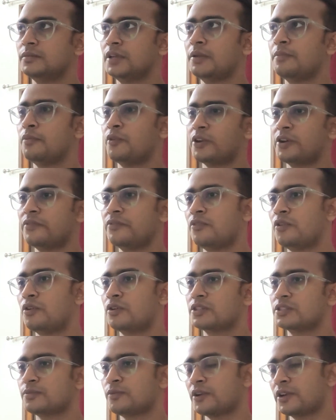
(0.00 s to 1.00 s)
important
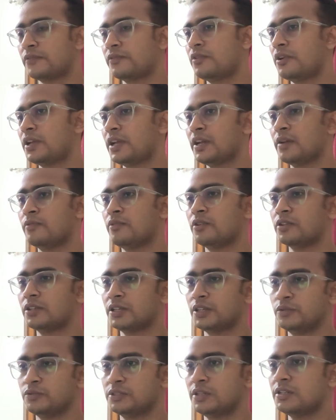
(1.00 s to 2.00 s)
for Spotify and for
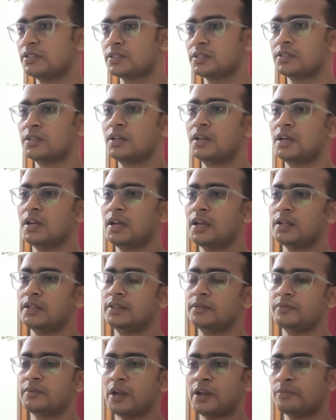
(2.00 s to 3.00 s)
the users,
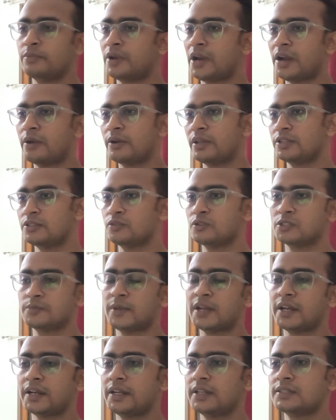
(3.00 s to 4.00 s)
and I prioritize those
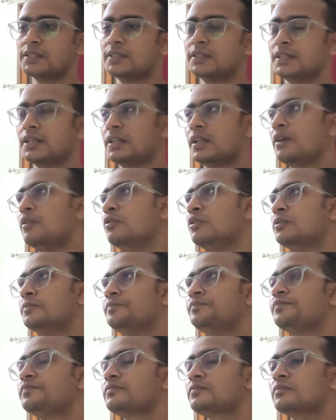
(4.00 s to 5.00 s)
metrics, and then I will
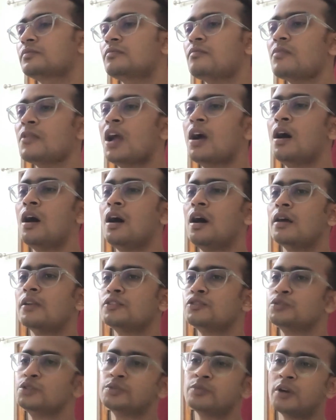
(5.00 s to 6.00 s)

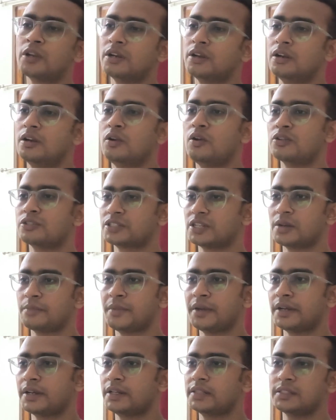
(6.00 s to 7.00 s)
choose one North Star
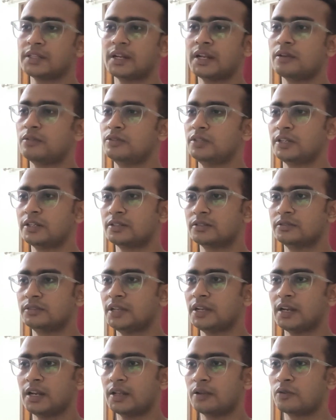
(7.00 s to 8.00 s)
metrics, and
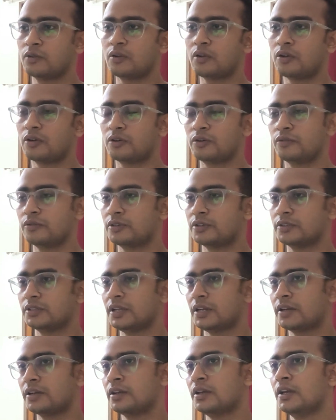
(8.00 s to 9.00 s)
then I compute
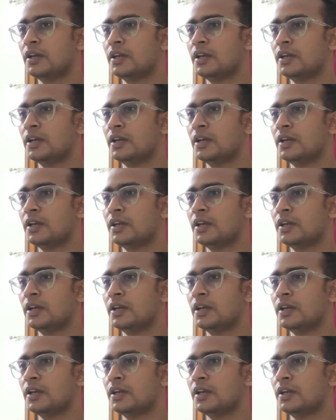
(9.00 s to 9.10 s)
that.